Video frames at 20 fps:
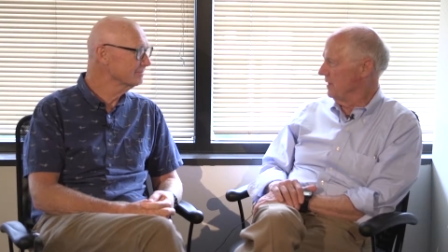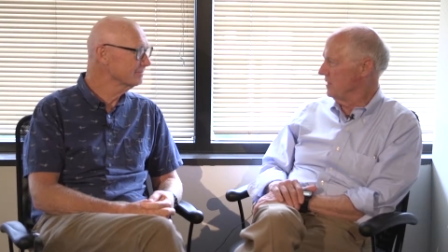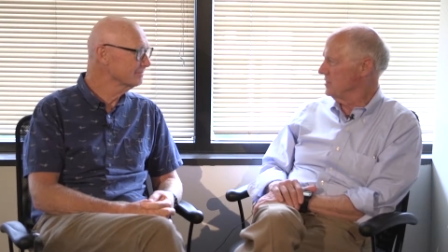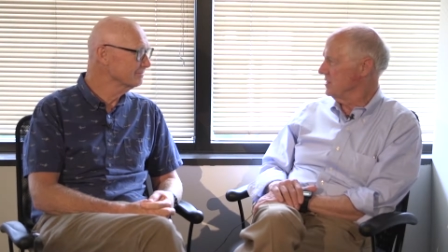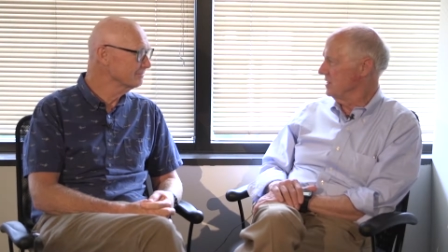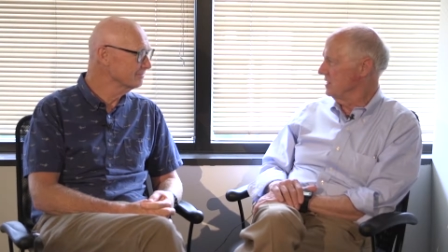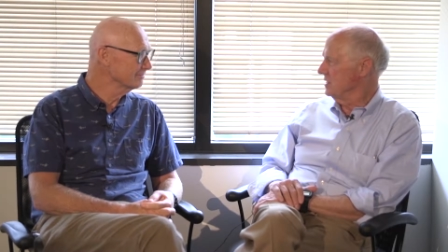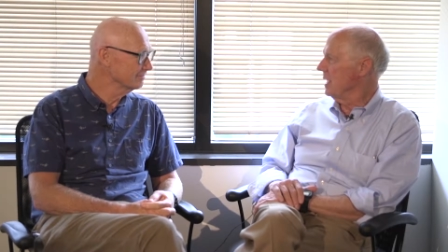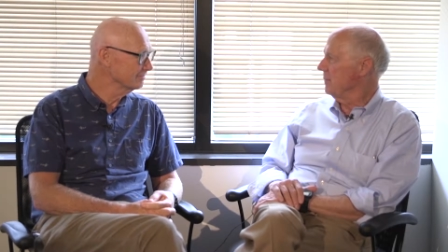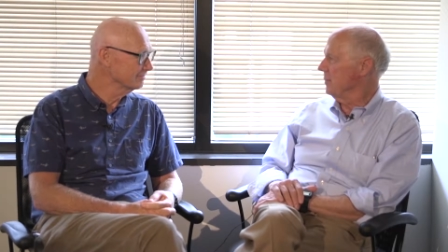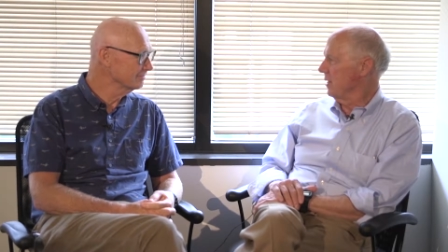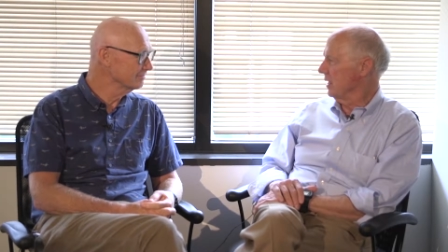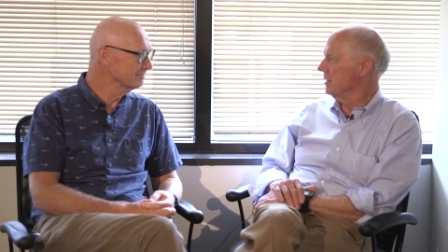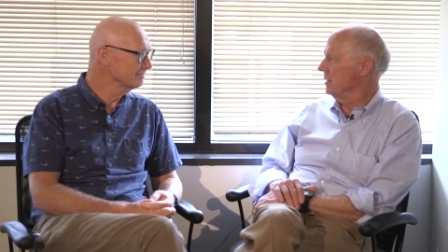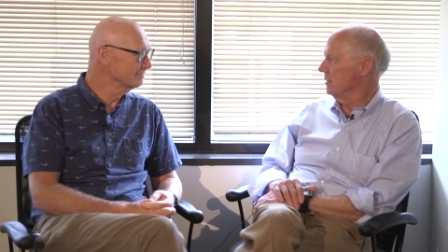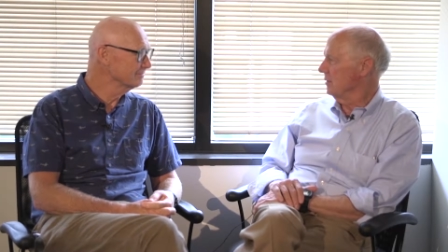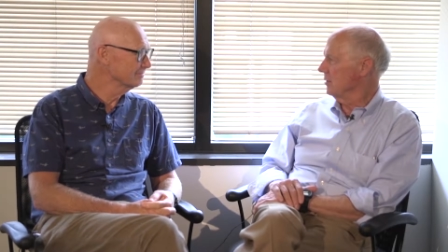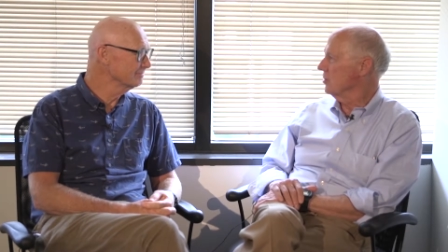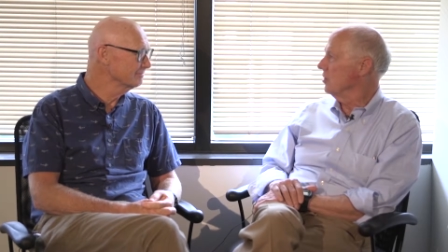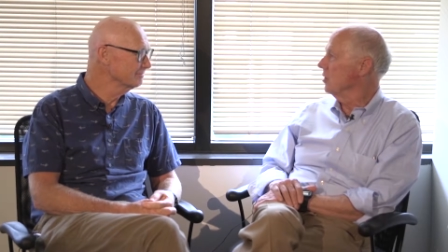the
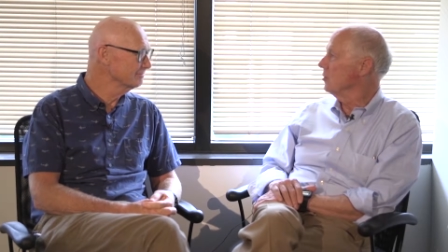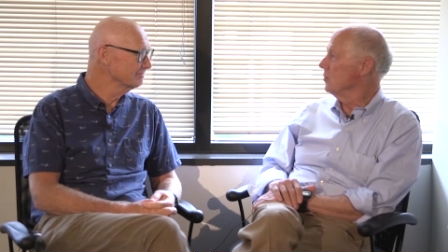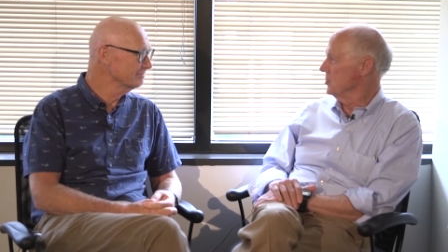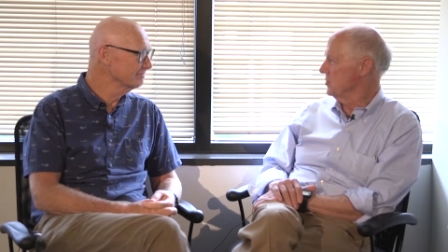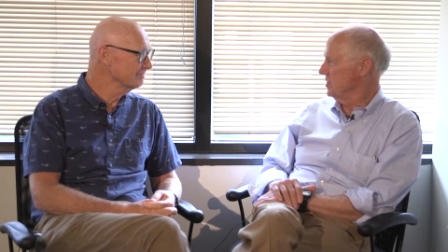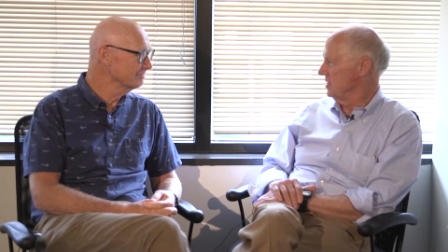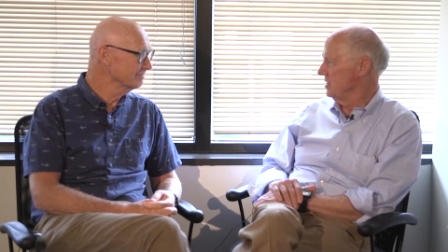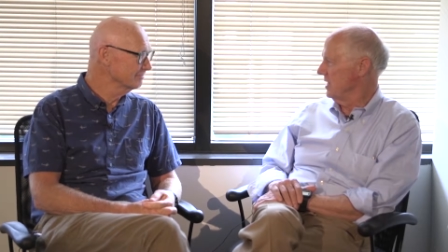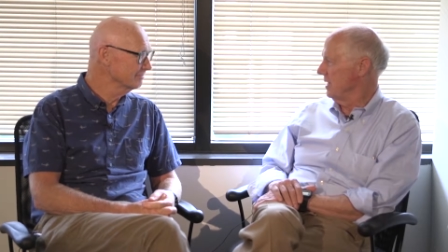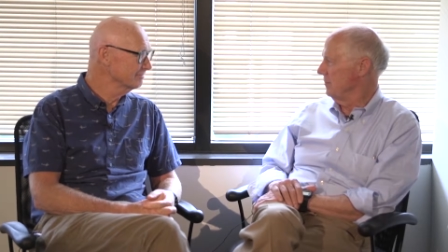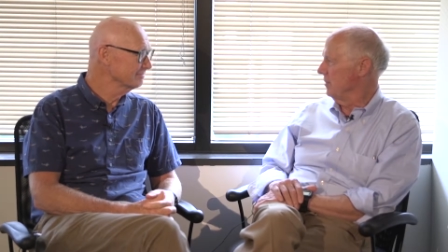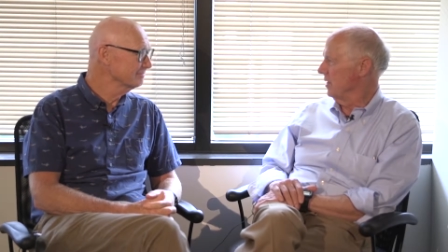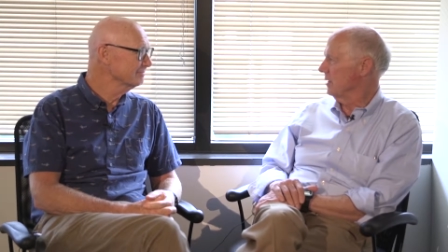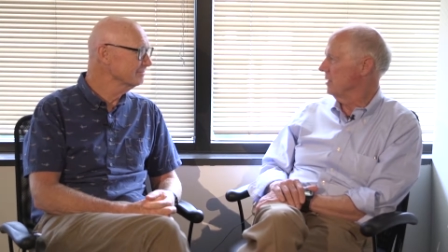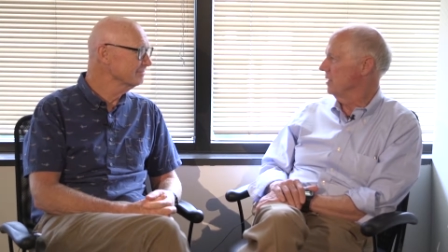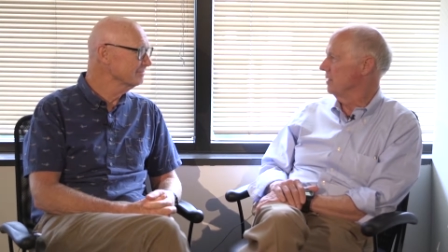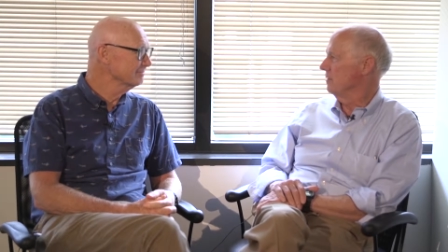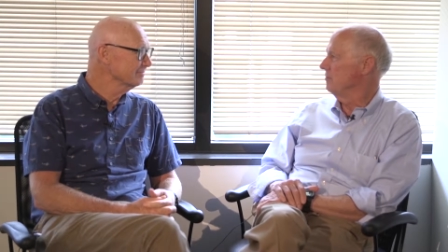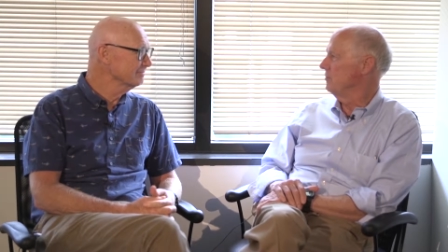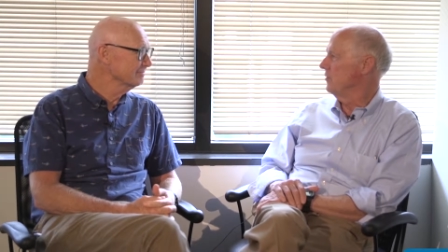syndemic, the global
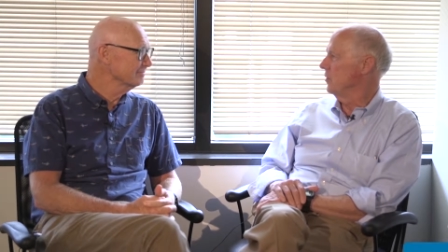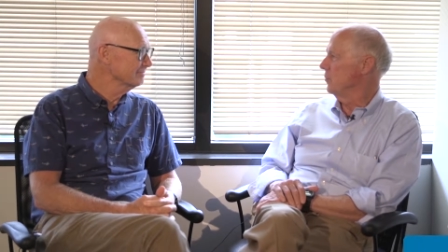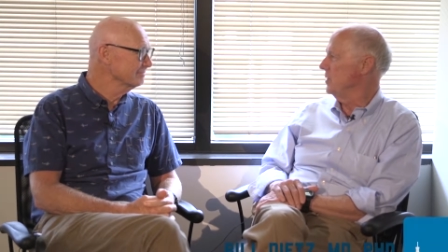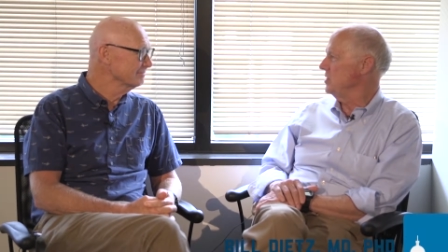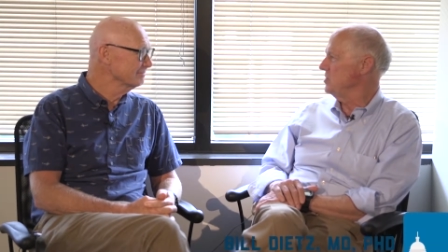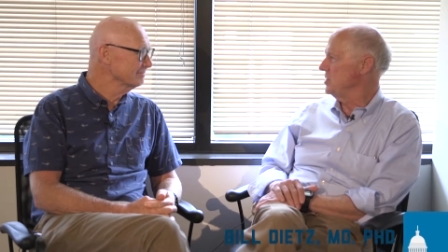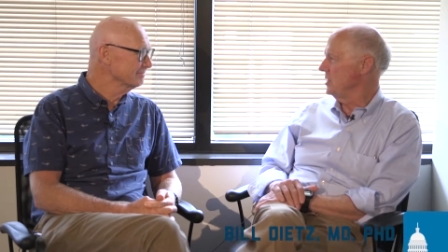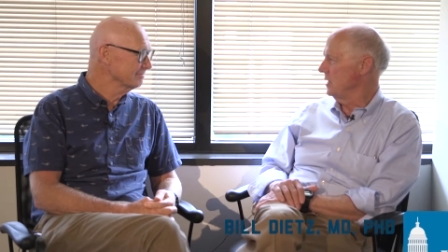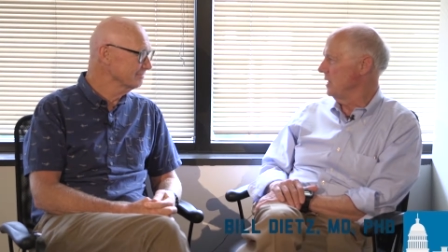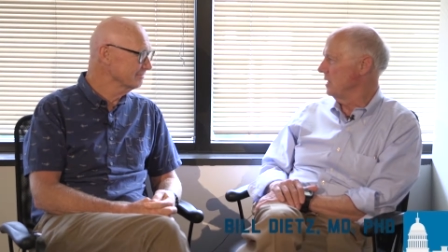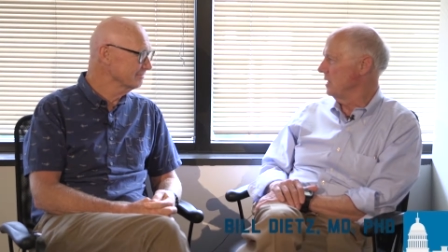syndemic of obesity,